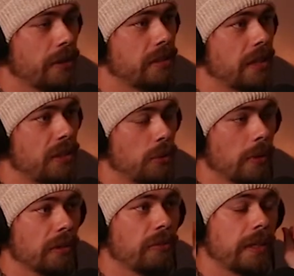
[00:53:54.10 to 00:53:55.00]
is that you
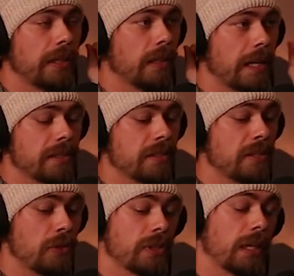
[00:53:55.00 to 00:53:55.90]
wear funny glasses
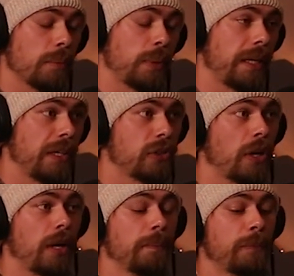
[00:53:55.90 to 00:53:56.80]
and you suck at playing
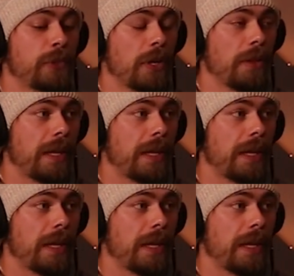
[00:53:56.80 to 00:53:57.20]
guitar. So